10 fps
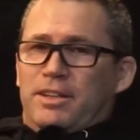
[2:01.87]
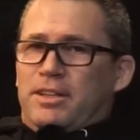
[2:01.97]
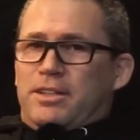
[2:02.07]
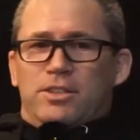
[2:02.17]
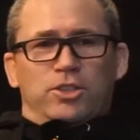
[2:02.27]

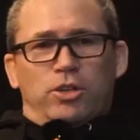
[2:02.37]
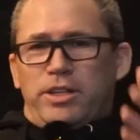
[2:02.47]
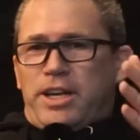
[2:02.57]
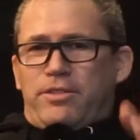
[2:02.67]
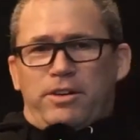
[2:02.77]
So
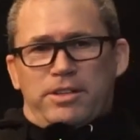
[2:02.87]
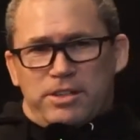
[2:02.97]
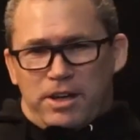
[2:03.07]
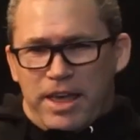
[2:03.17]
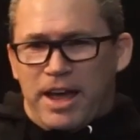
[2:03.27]
shortly after I
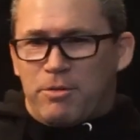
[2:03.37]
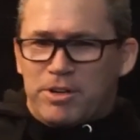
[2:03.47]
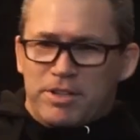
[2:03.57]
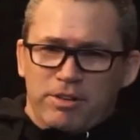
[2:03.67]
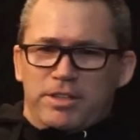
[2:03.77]
saw that, I went
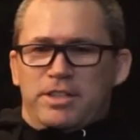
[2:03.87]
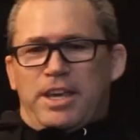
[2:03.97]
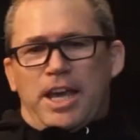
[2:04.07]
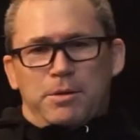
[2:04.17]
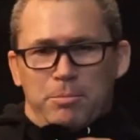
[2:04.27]
to the Gracie
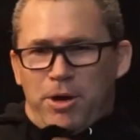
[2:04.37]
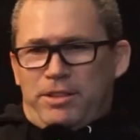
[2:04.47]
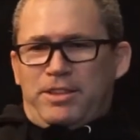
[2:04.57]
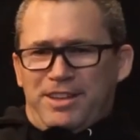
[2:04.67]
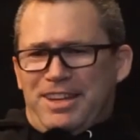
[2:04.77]
Academy, bought
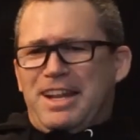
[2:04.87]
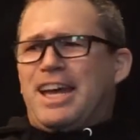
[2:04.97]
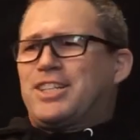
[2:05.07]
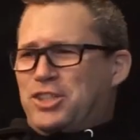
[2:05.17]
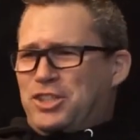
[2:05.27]
the in-action